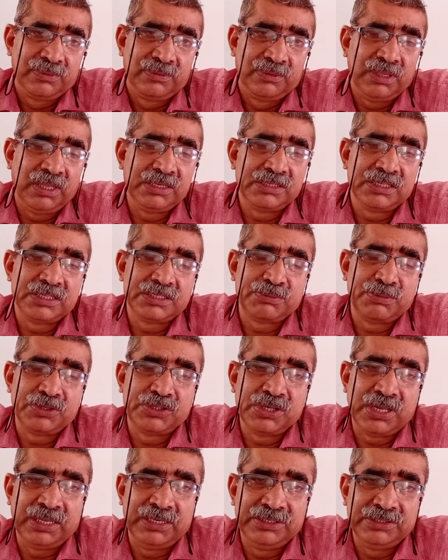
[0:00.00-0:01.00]
That's a
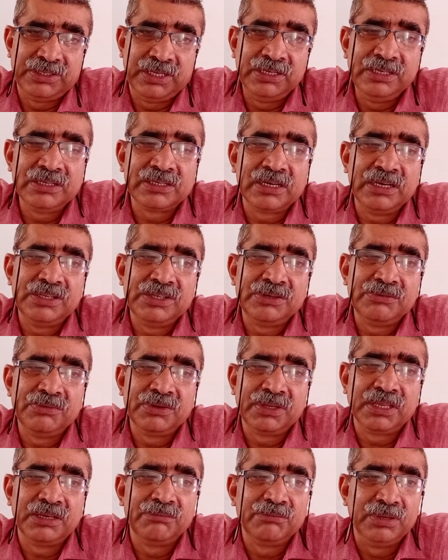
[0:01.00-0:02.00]
speciality. Any religion
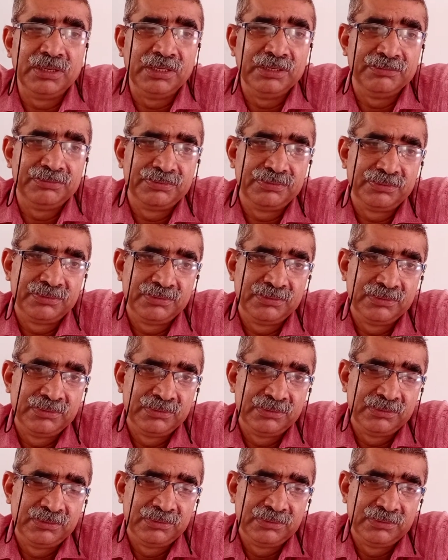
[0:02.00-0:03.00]
we can believe.
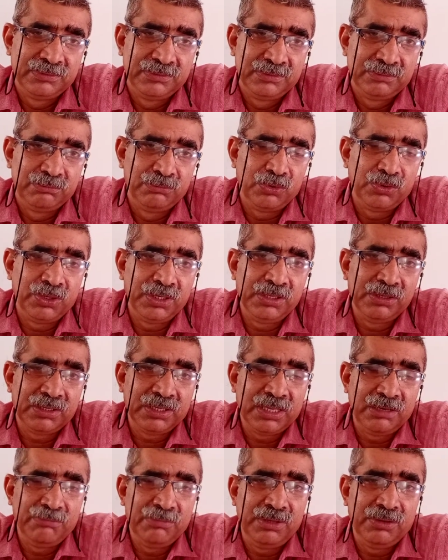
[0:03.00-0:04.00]
Morning you
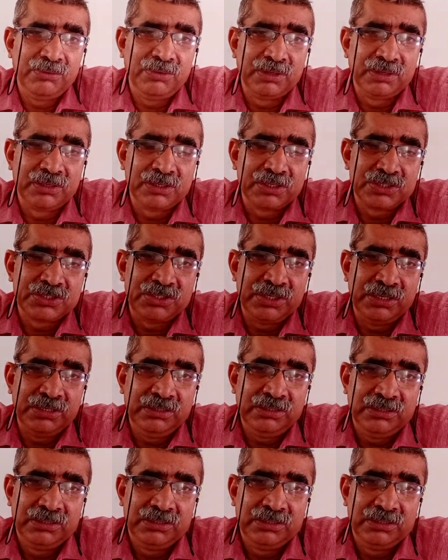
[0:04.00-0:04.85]
can be one Christian,